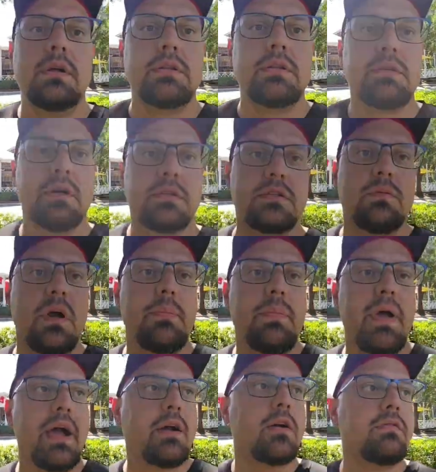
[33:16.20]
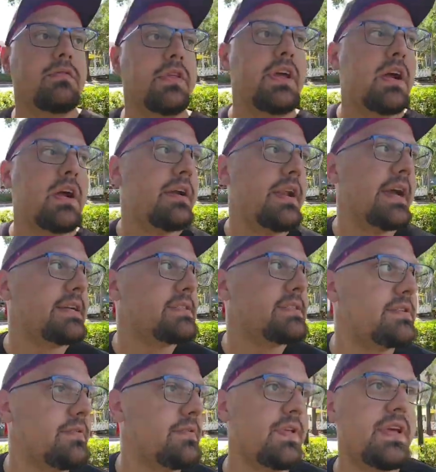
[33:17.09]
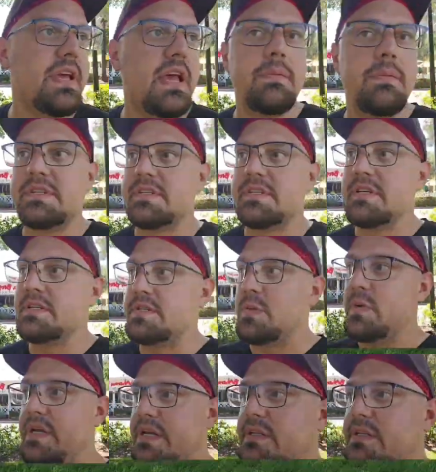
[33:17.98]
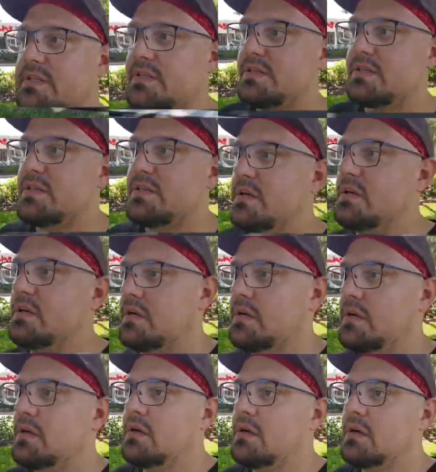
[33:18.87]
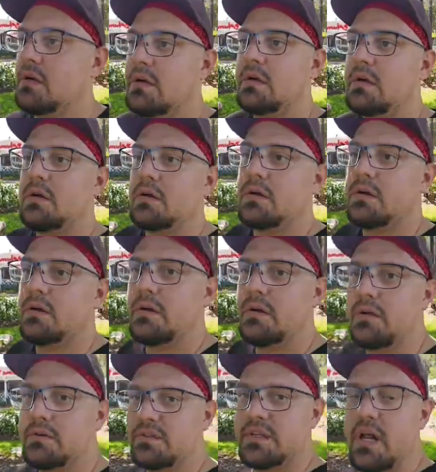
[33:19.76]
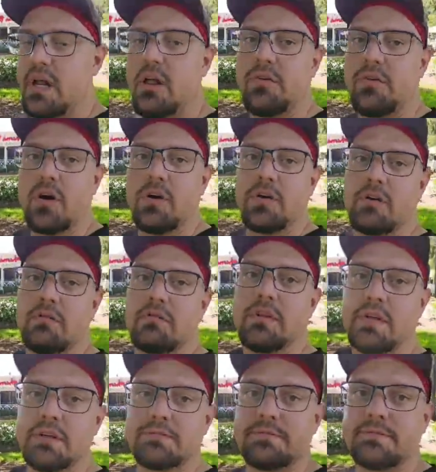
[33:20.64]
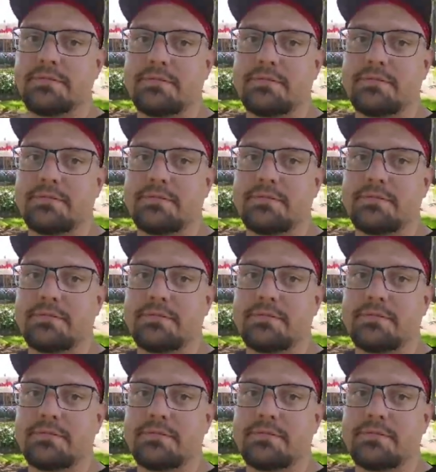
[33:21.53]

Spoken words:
tucked away back over there next to the Embassy Suites. There's an Olive Garden over there.